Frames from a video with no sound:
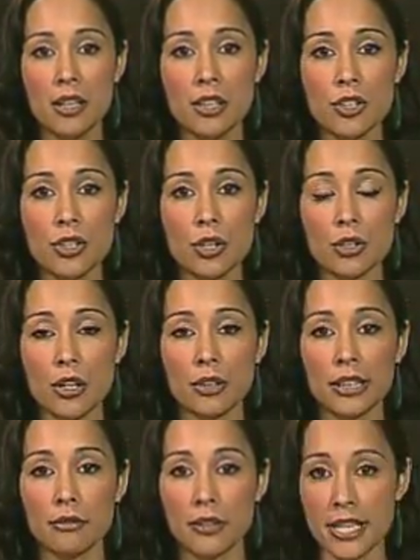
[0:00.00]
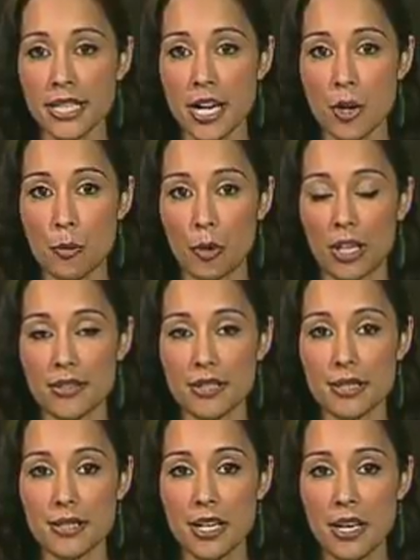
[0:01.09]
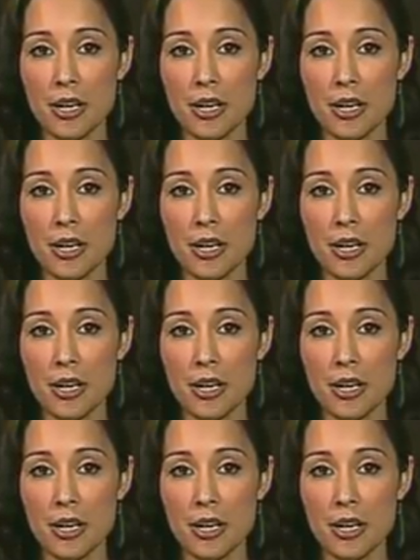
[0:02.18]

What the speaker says: into not only retail prices